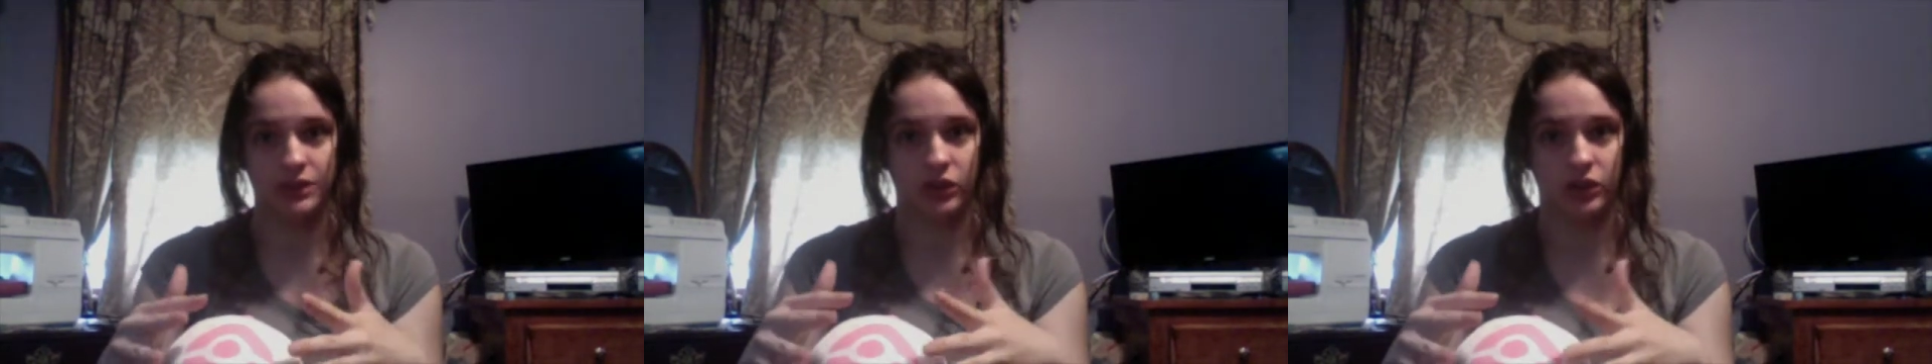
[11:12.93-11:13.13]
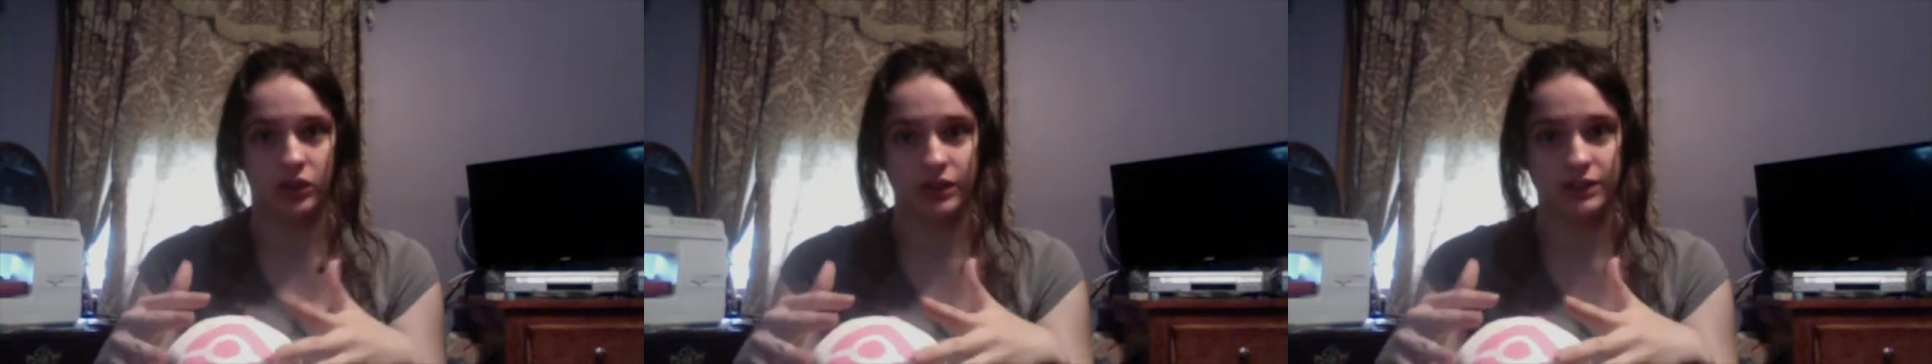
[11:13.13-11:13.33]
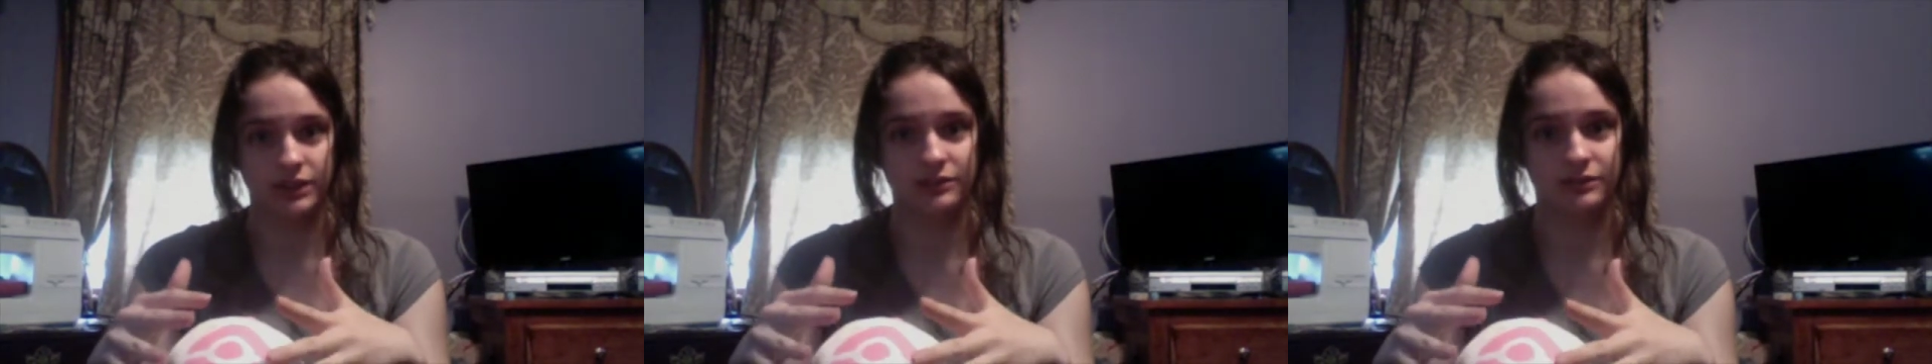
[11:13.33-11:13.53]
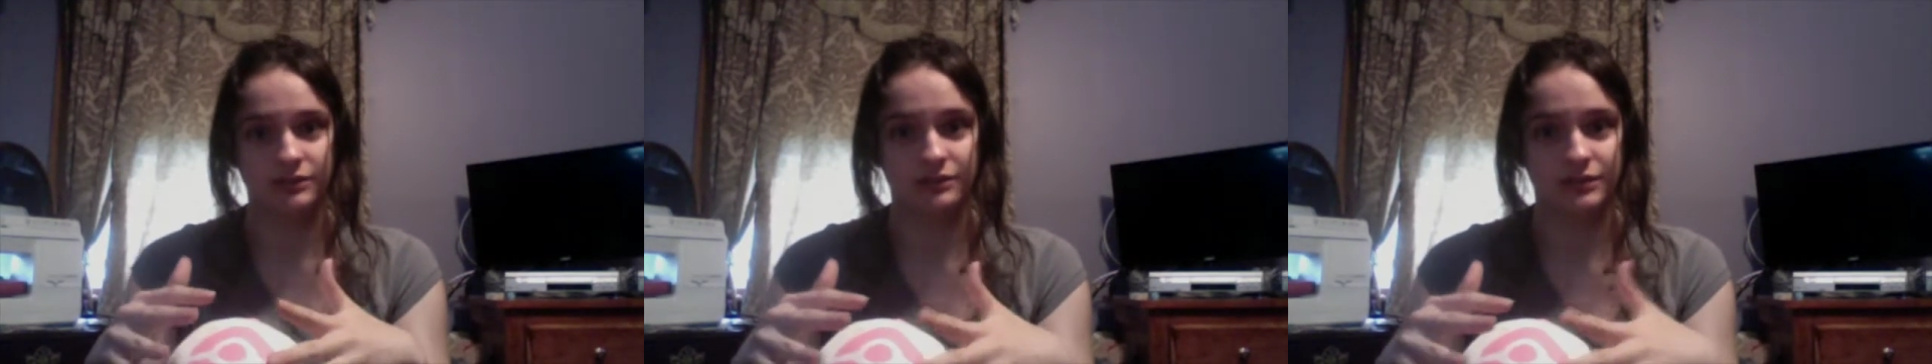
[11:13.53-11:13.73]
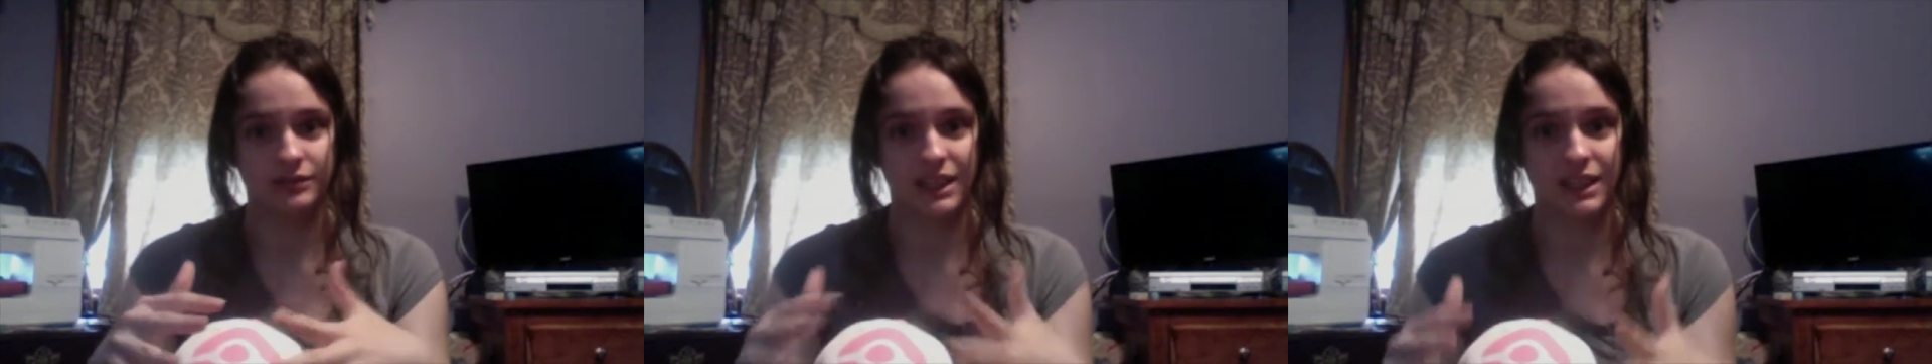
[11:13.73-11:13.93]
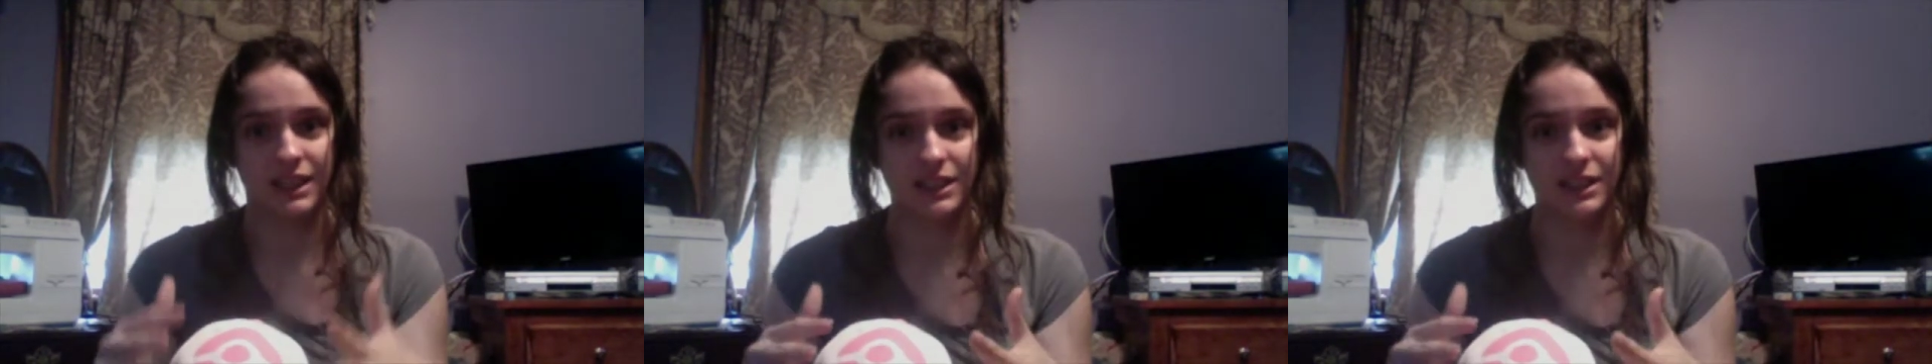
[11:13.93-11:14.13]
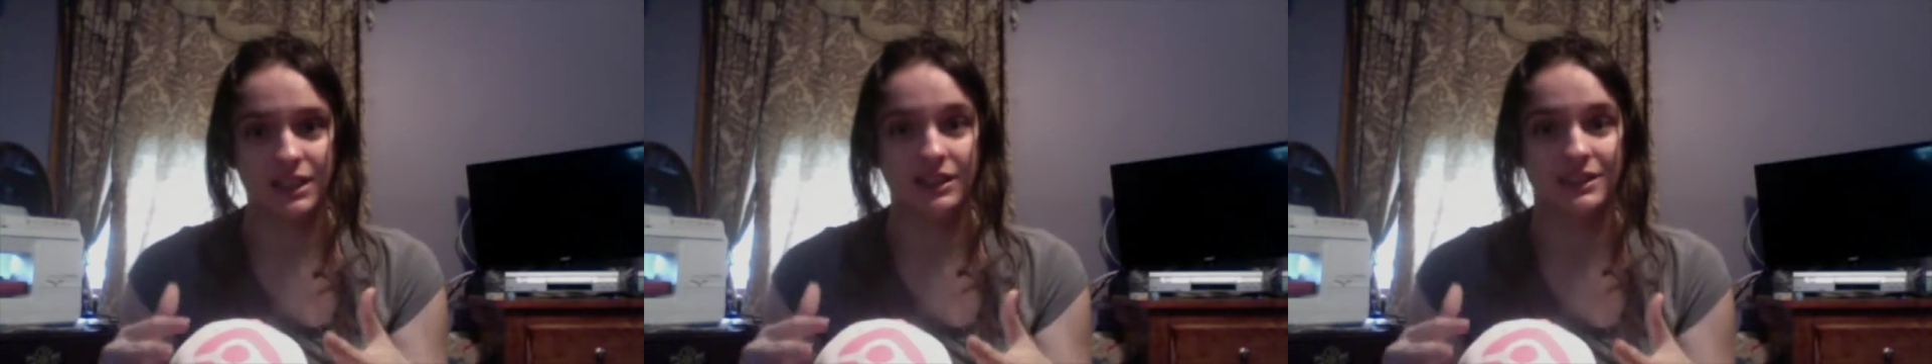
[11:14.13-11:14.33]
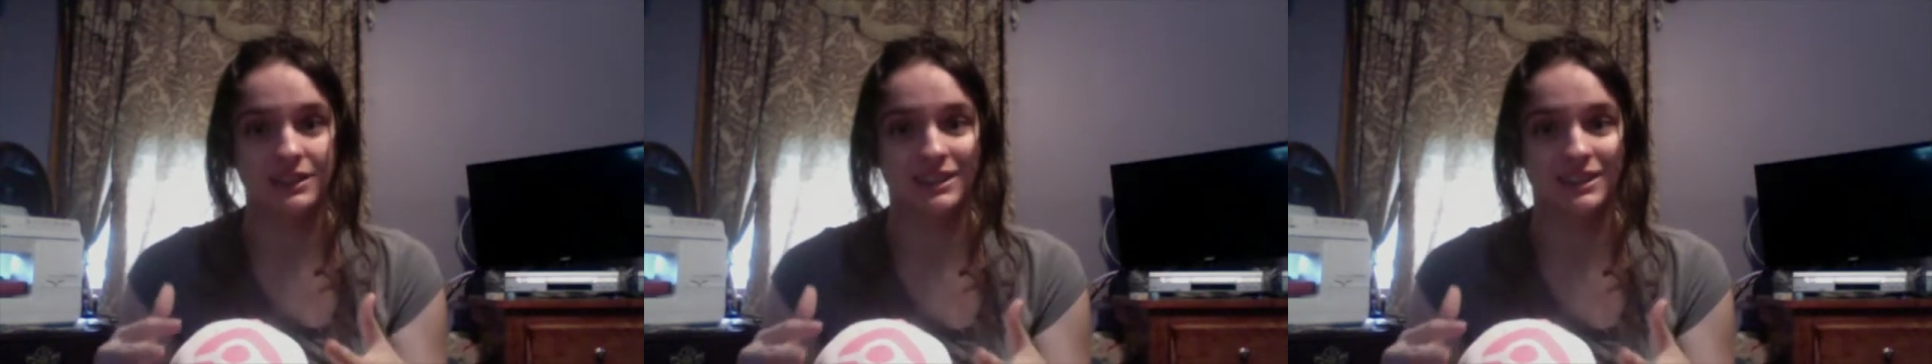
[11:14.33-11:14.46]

on easy.